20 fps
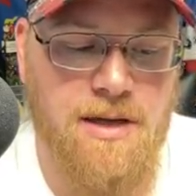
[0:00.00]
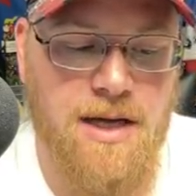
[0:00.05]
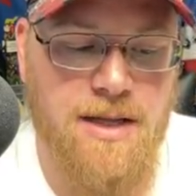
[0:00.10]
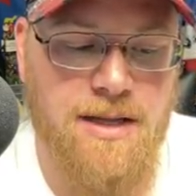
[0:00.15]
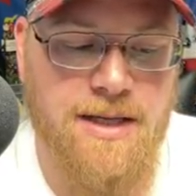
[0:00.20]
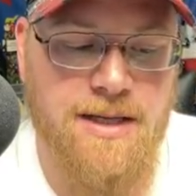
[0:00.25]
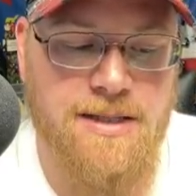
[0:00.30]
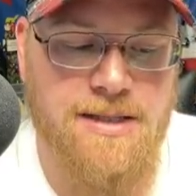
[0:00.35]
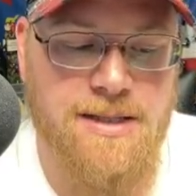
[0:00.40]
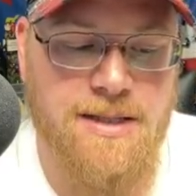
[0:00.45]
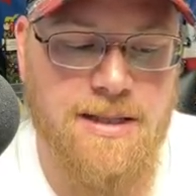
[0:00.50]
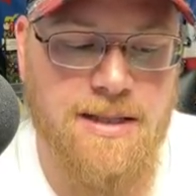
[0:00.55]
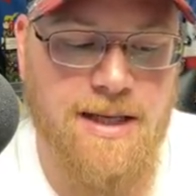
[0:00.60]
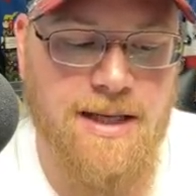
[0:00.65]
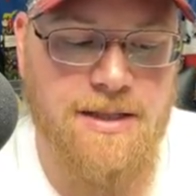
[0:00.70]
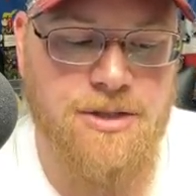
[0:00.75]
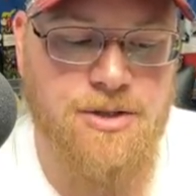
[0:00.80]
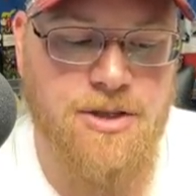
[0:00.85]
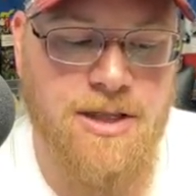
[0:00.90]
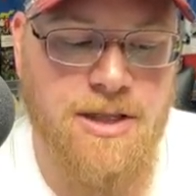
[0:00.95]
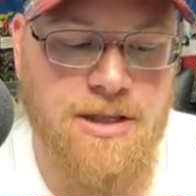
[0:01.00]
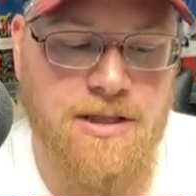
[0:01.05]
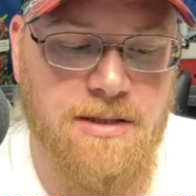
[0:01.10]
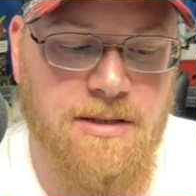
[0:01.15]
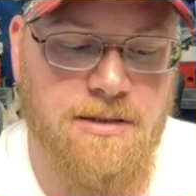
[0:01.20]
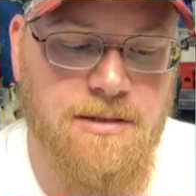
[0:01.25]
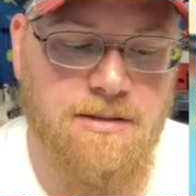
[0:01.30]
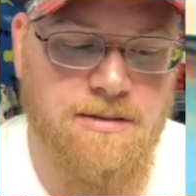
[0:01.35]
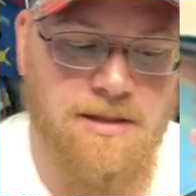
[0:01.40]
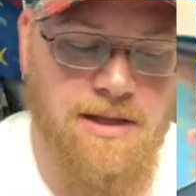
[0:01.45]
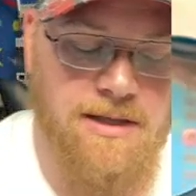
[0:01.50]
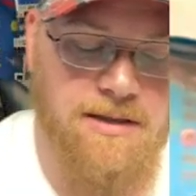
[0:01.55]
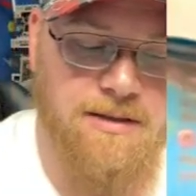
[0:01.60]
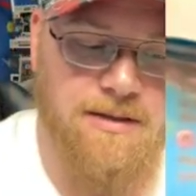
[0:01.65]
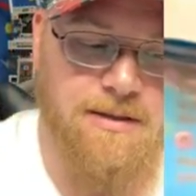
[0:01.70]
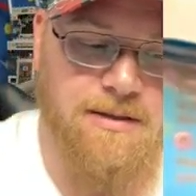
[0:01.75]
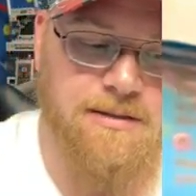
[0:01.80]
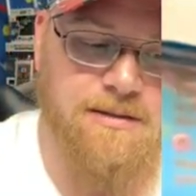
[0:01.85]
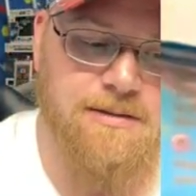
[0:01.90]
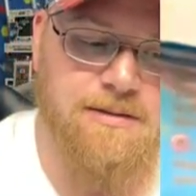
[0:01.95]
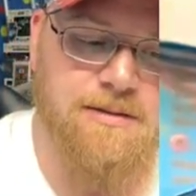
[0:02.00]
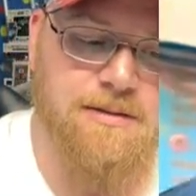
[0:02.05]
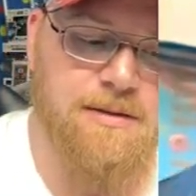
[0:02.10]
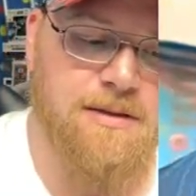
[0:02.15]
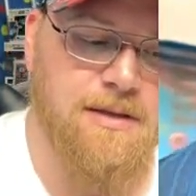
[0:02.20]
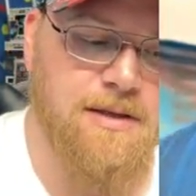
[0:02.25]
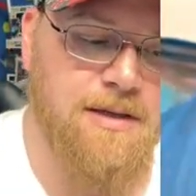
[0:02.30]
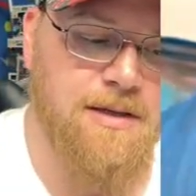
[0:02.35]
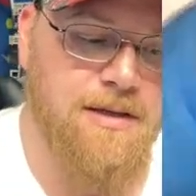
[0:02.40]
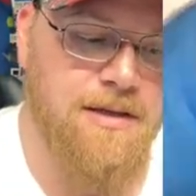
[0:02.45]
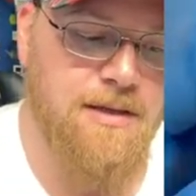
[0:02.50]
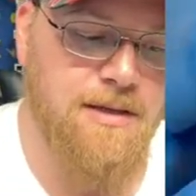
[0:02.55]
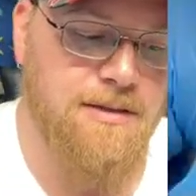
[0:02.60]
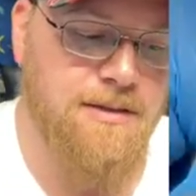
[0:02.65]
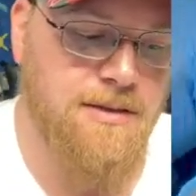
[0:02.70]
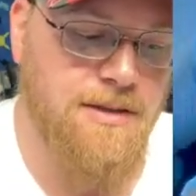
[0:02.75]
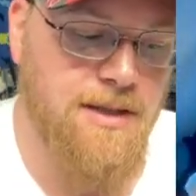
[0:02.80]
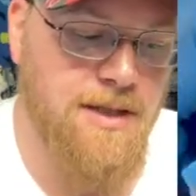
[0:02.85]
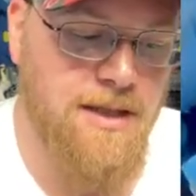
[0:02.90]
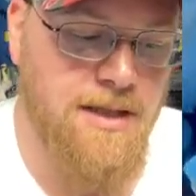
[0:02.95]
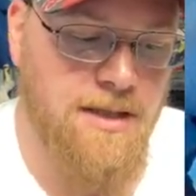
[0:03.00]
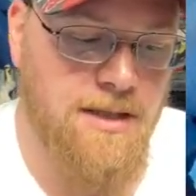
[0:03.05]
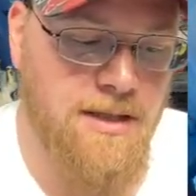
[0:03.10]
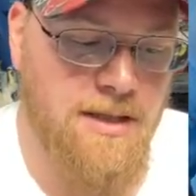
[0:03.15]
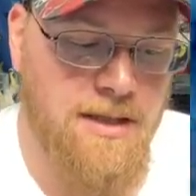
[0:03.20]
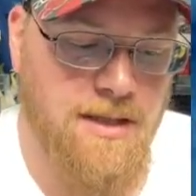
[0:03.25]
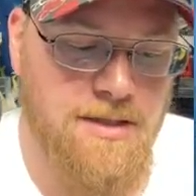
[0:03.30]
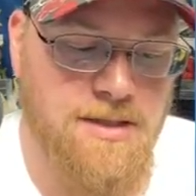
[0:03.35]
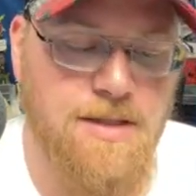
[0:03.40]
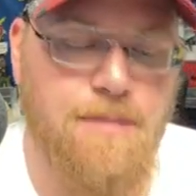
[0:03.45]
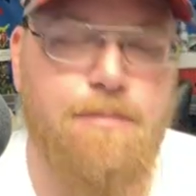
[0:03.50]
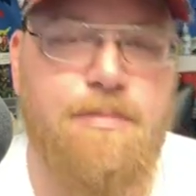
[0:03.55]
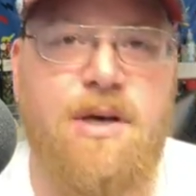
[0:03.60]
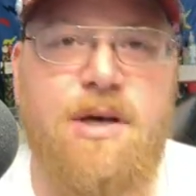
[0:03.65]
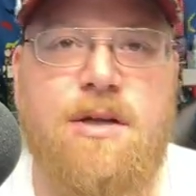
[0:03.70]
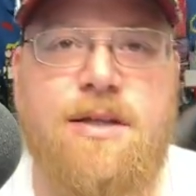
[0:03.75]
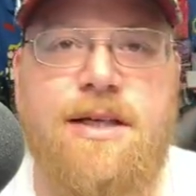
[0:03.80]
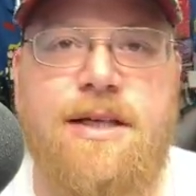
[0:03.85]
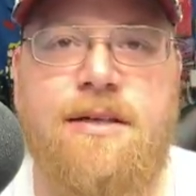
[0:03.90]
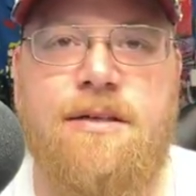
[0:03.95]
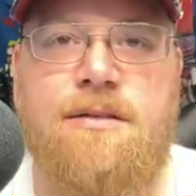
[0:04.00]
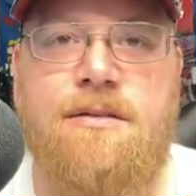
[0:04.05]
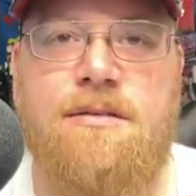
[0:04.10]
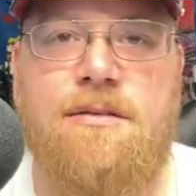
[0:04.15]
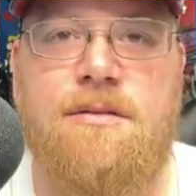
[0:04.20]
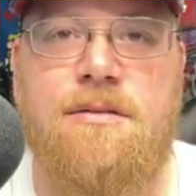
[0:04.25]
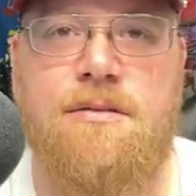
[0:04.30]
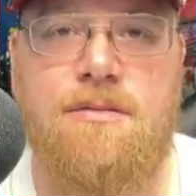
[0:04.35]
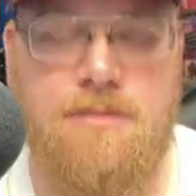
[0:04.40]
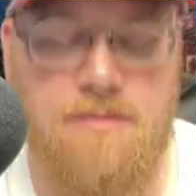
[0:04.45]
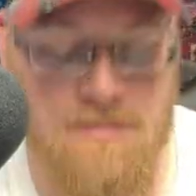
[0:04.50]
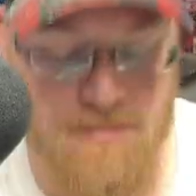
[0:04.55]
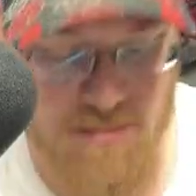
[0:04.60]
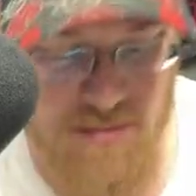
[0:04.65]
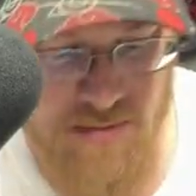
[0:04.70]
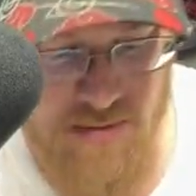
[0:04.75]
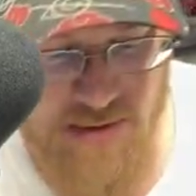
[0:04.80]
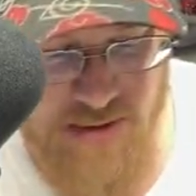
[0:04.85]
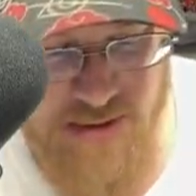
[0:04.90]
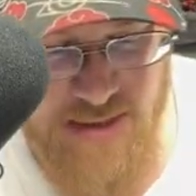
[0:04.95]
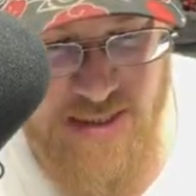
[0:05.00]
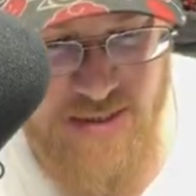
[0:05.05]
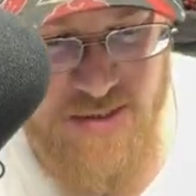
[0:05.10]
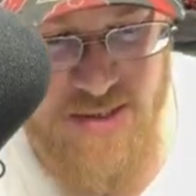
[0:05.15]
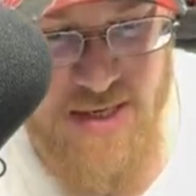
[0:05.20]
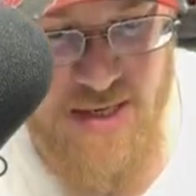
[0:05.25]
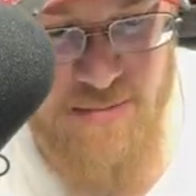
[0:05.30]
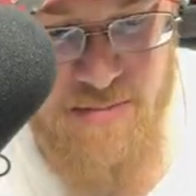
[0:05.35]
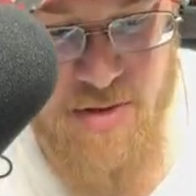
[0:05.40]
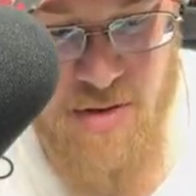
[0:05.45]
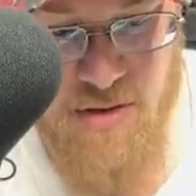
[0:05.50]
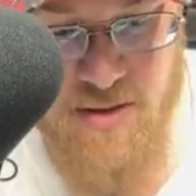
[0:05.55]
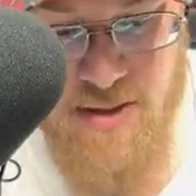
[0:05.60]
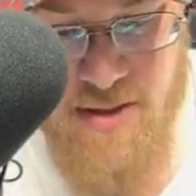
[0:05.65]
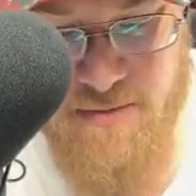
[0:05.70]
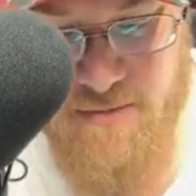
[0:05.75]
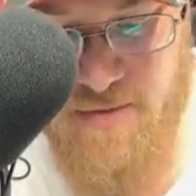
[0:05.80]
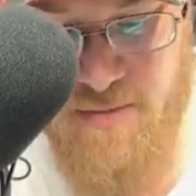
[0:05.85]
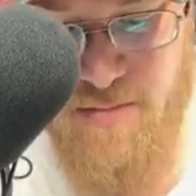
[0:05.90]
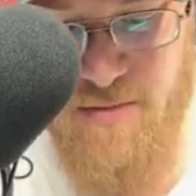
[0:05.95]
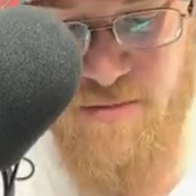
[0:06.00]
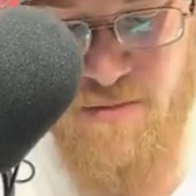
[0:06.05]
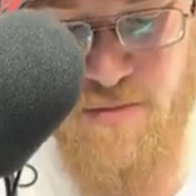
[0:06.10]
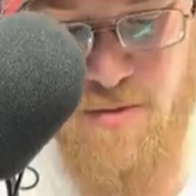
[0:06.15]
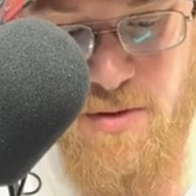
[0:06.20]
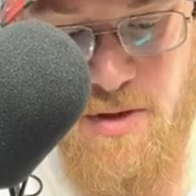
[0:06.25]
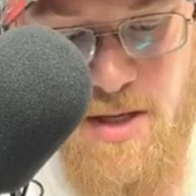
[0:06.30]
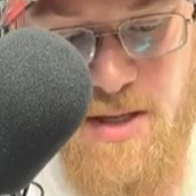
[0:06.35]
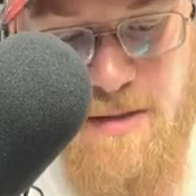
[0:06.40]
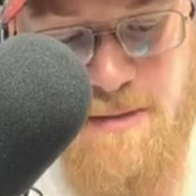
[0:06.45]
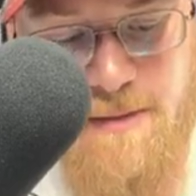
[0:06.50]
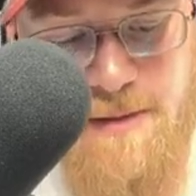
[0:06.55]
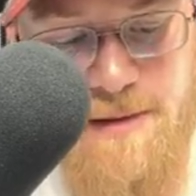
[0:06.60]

I think it's an electric. I don't know. And then uh, some building. That's that same building from before.